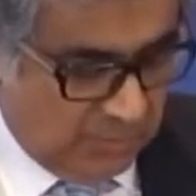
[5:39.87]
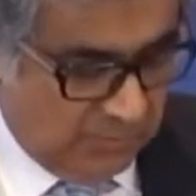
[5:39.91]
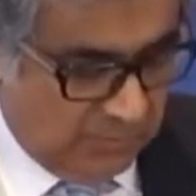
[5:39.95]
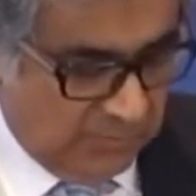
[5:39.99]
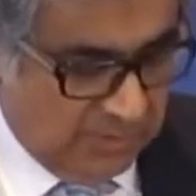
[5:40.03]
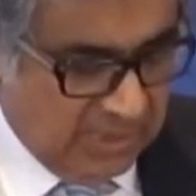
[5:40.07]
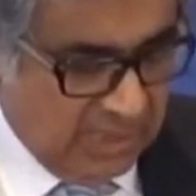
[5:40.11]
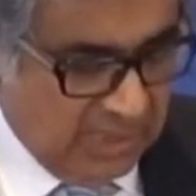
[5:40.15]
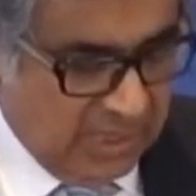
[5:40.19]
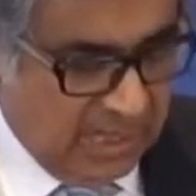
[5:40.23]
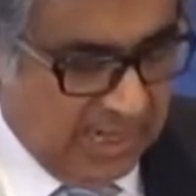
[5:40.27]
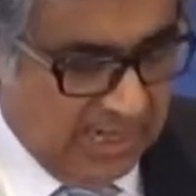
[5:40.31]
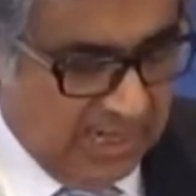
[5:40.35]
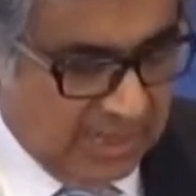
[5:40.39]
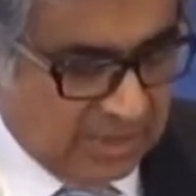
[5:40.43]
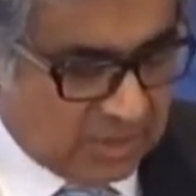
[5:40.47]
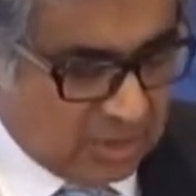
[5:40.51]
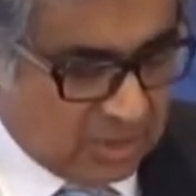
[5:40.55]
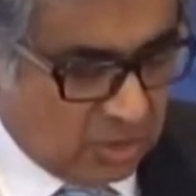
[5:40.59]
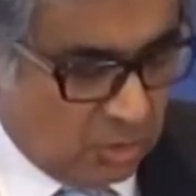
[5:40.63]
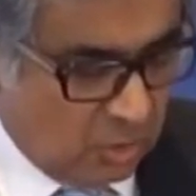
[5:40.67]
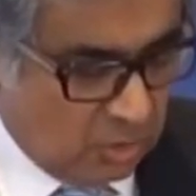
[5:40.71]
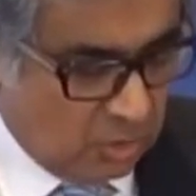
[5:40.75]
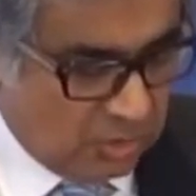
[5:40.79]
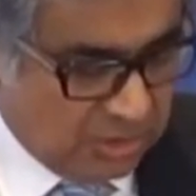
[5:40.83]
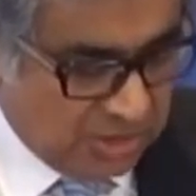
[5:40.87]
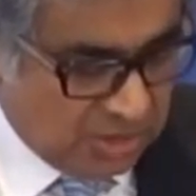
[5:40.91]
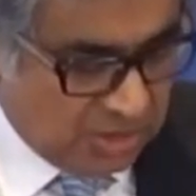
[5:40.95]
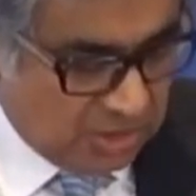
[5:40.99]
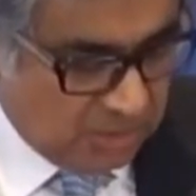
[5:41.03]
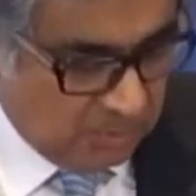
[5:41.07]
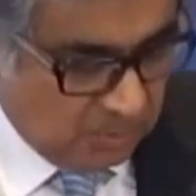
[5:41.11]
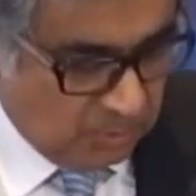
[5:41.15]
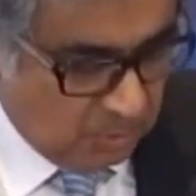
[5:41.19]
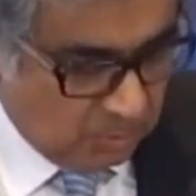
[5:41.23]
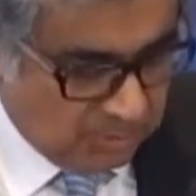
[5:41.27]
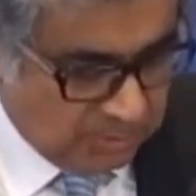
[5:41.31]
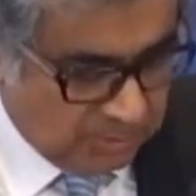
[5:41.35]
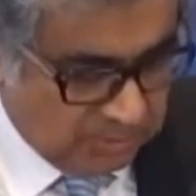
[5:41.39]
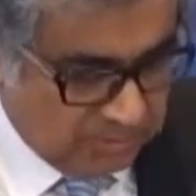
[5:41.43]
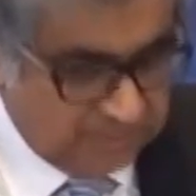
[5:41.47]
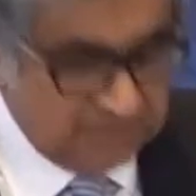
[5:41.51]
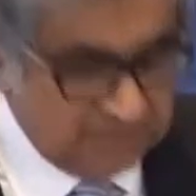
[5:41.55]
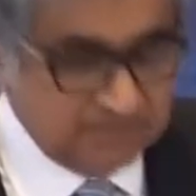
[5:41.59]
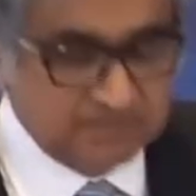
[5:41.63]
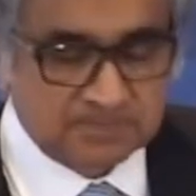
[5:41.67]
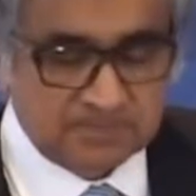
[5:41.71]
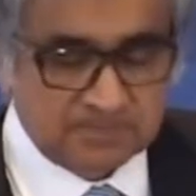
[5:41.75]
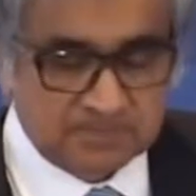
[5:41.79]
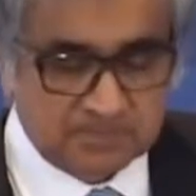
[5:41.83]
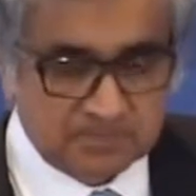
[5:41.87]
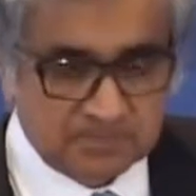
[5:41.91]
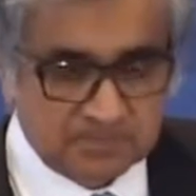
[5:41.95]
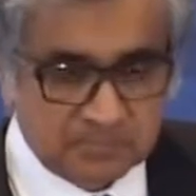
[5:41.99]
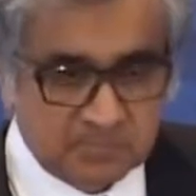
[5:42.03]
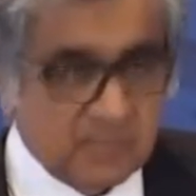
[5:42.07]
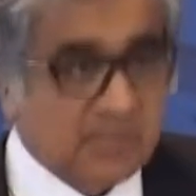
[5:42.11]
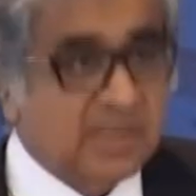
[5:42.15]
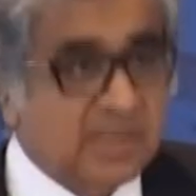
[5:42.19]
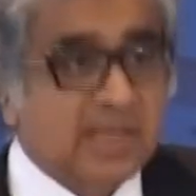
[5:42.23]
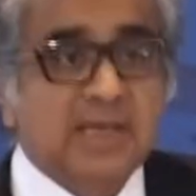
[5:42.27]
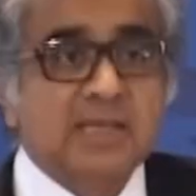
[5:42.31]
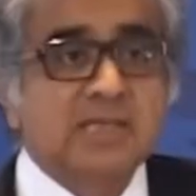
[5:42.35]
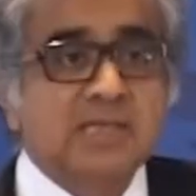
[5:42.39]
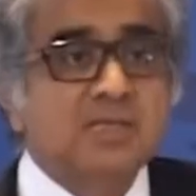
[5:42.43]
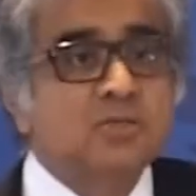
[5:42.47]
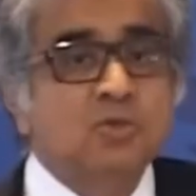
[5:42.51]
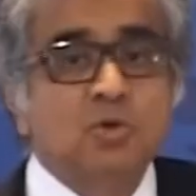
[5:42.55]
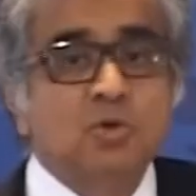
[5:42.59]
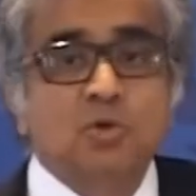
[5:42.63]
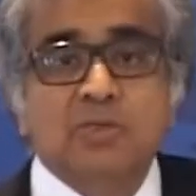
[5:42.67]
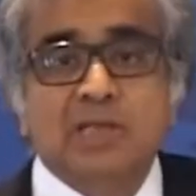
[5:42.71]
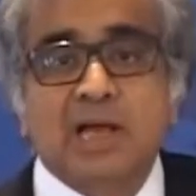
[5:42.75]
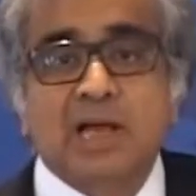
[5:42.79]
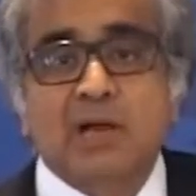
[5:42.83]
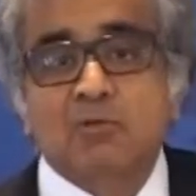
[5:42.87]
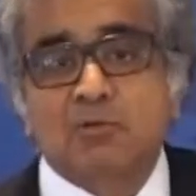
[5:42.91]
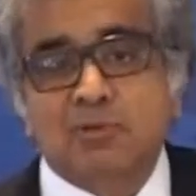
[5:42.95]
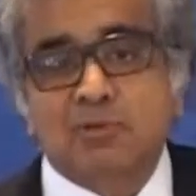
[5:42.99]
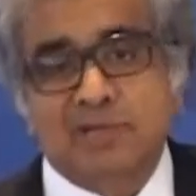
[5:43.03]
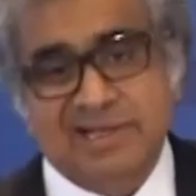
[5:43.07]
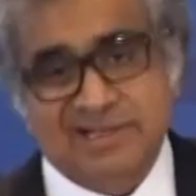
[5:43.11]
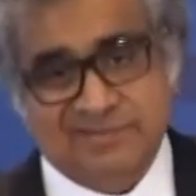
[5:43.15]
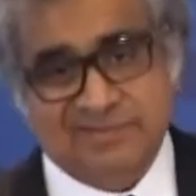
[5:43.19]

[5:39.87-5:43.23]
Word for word: when the highest court has spoken, there is no doubt